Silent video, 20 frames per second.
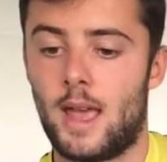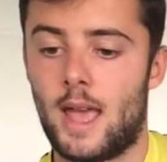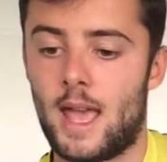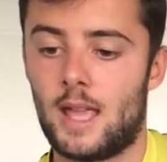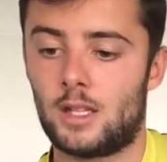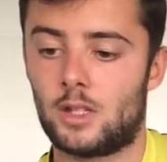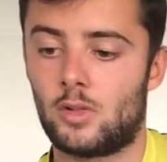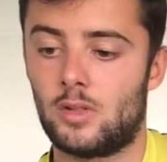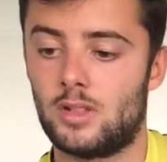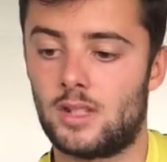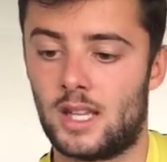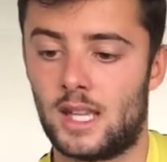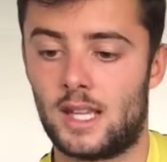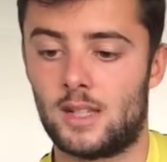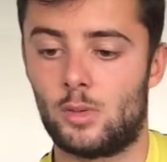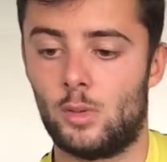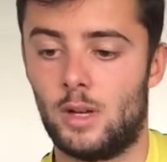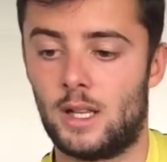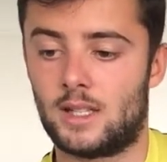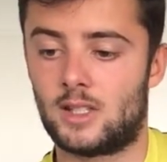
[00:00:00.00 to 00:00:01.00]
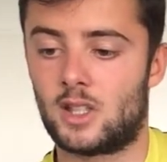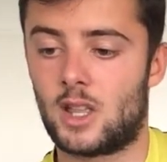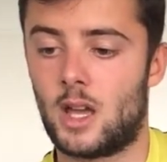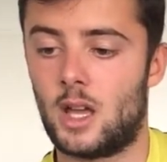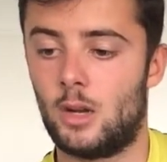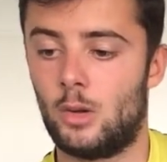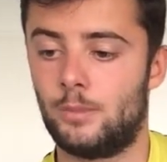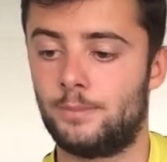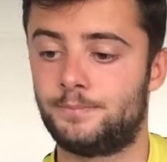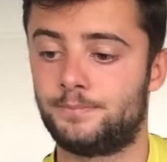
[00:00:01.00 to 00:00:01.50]
Extrinsic is all
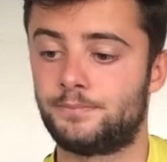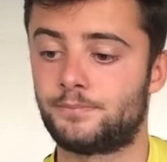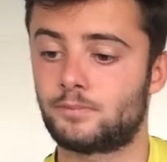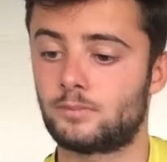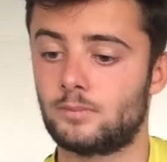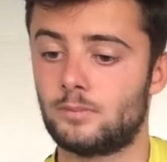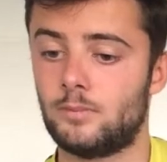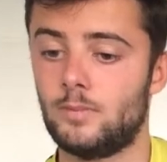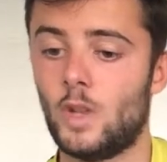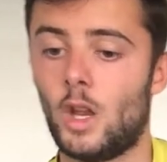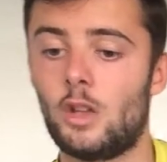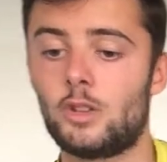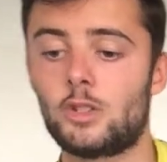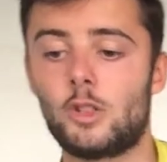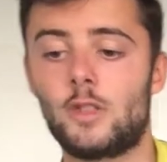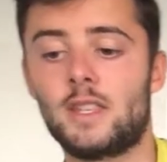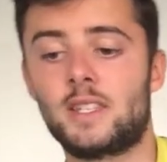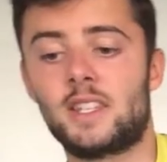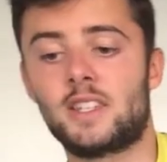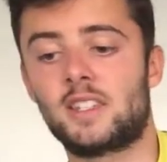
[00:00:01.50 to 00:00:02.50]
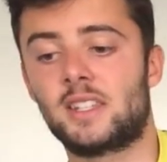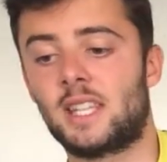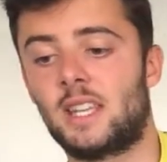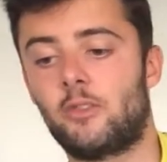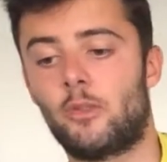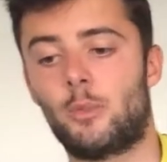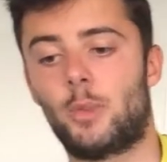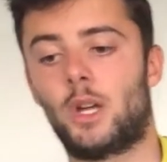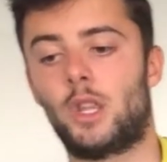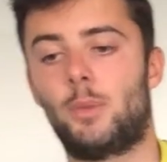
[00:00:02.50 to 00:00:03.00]
external, so this isn't
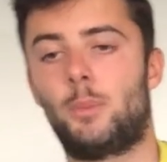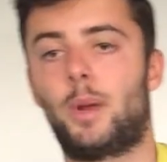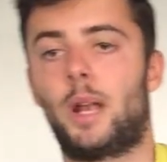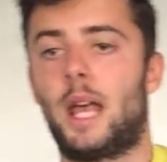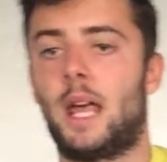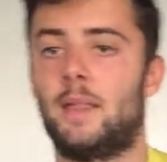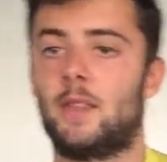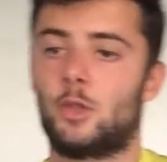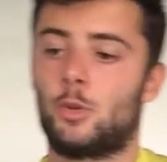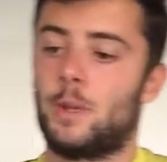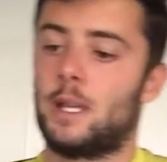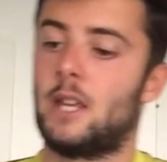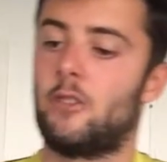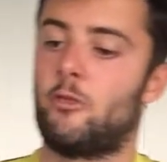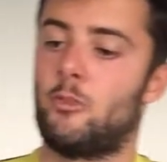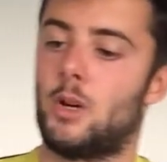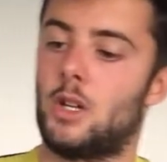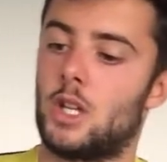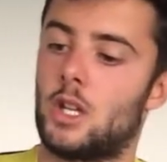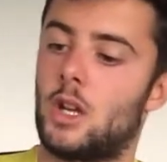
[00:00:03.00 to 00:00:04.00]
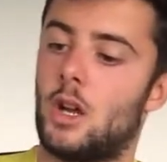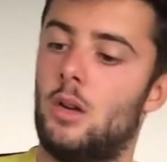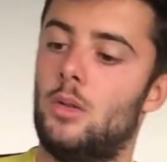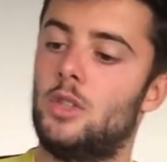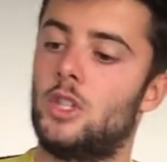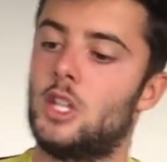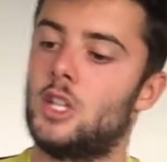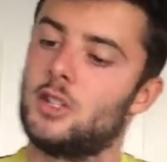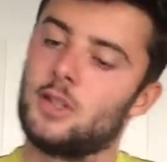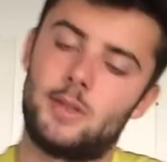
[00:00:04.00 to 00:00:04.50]
given by the player, this will be given by the
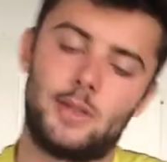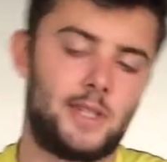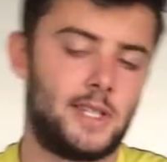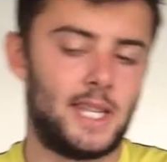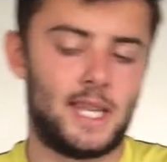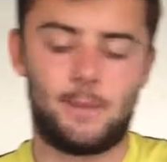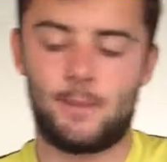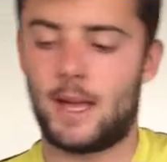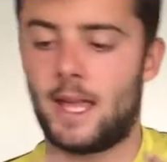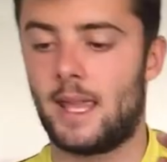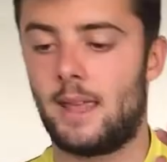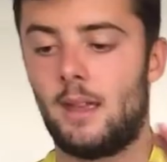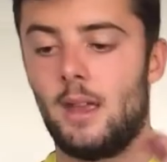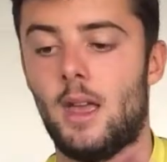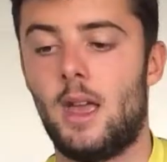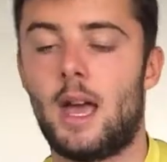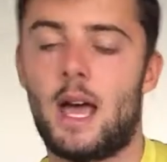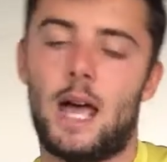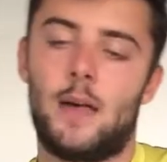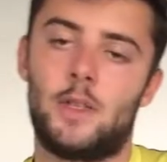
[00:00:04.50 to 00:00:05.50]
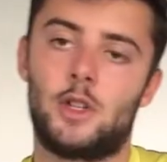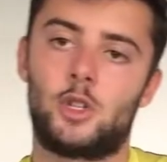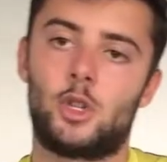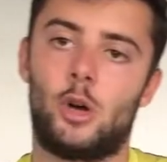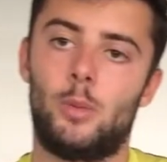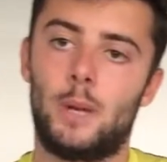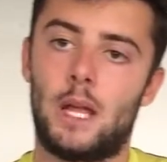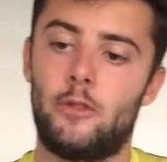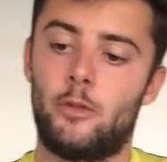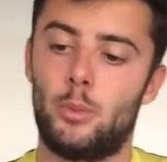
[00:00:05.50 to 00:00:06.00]
coaches, the teammate at the
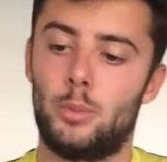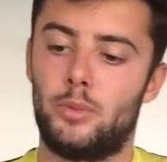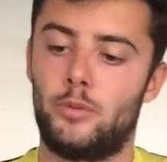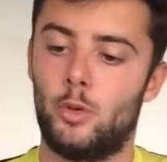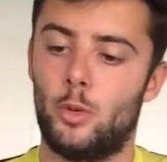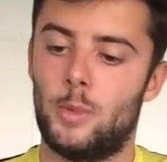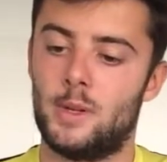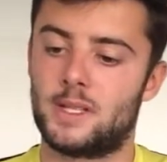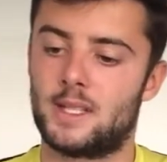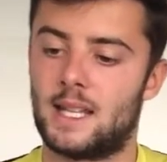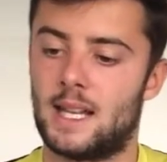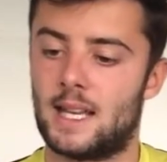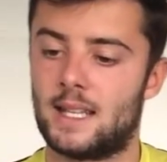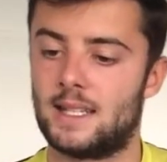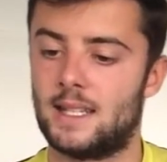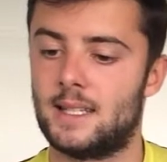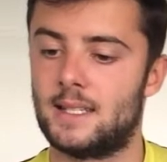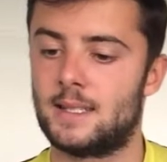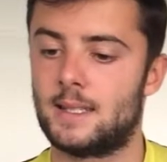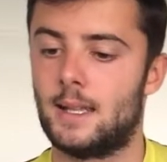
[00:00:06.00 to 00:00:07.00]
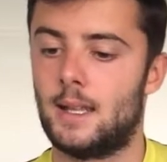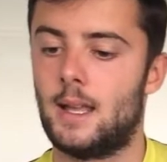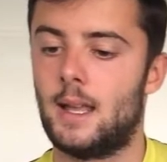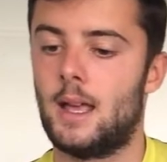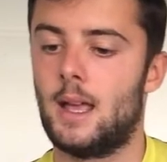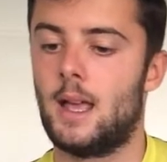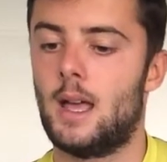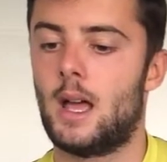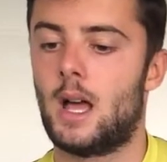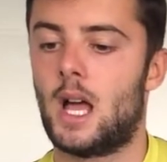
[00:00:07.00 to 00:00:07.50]
top level. Performance analysis
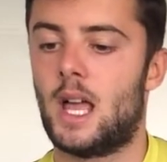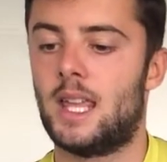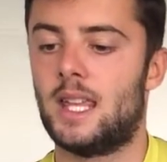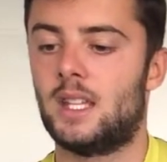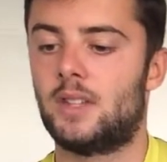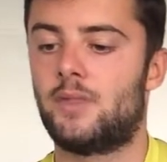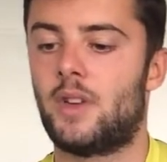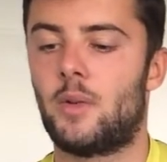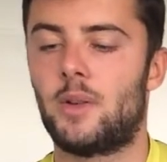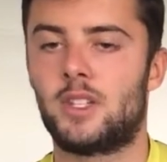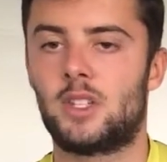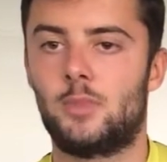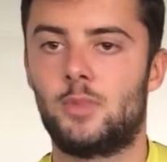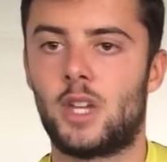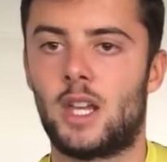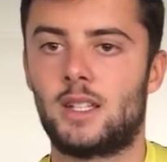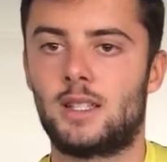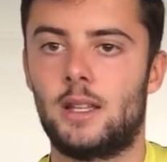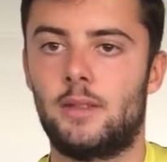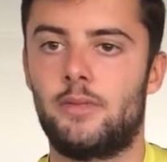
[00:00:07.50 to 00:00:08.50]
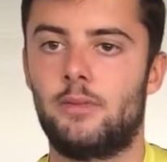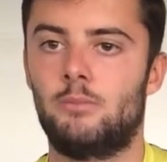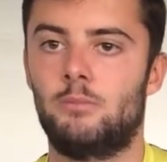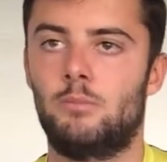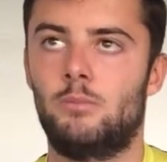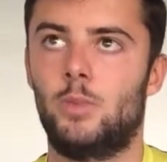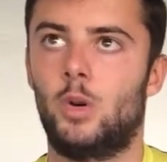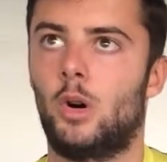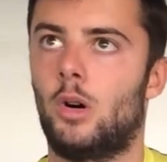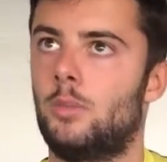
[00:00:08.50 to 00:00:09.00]
is very subjective,
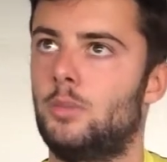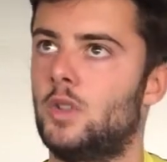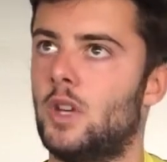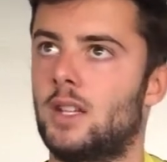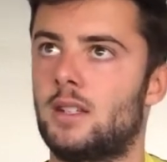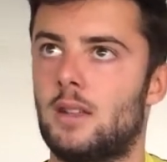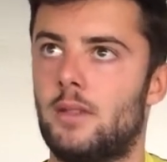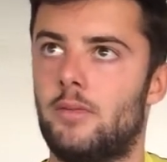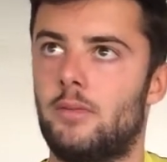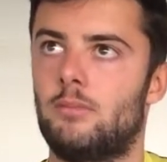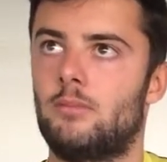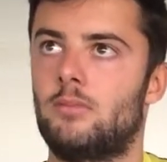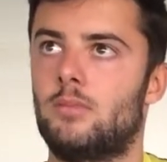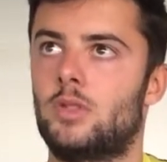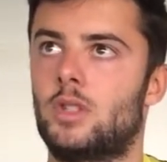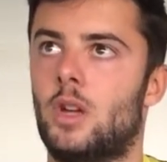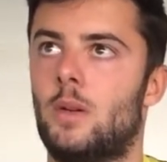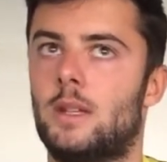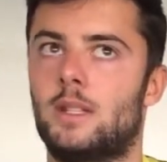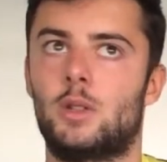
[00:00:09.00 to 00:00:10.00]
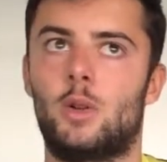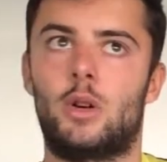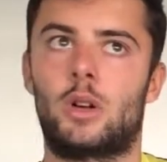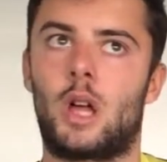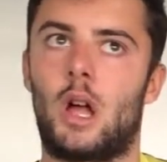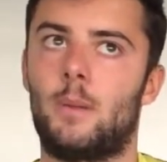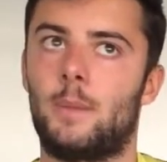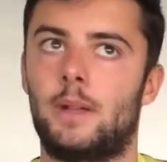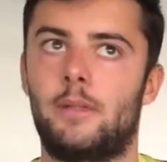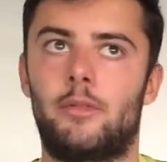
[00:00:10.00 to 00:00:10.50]
not objective, so it's not
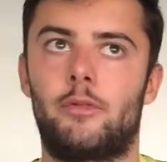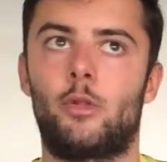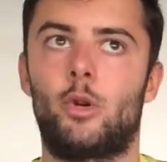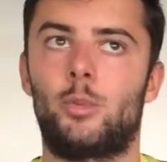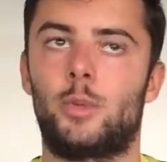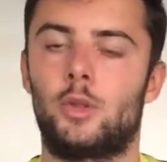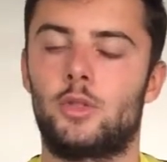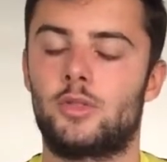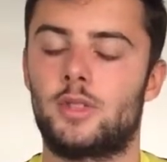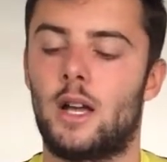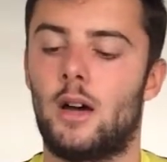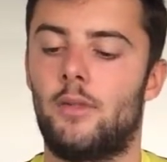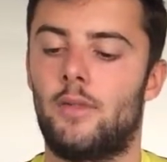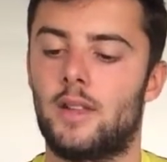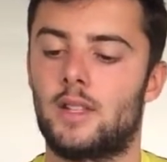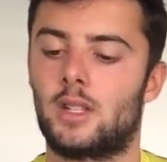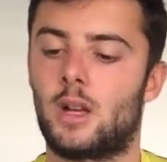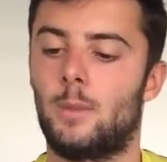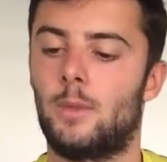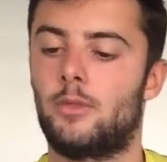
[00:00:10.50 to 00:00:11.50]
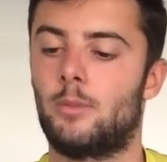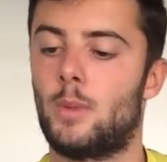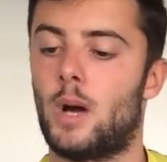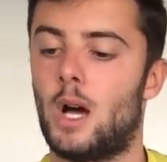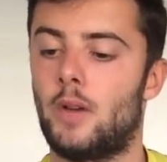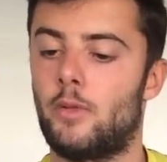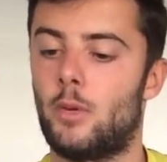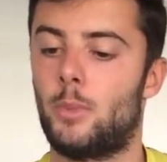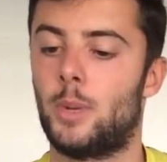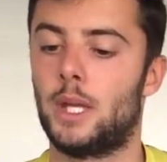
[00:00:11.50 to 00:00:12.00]
coming from yourself, it's coming from
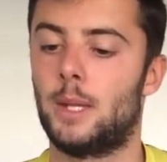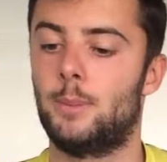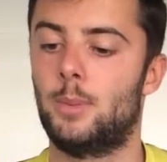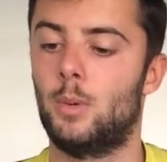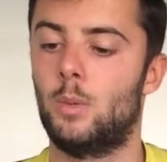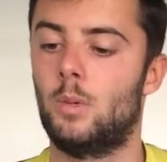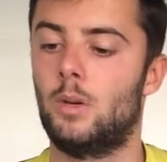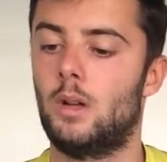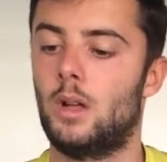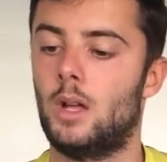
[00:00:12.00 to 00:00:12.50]
other people.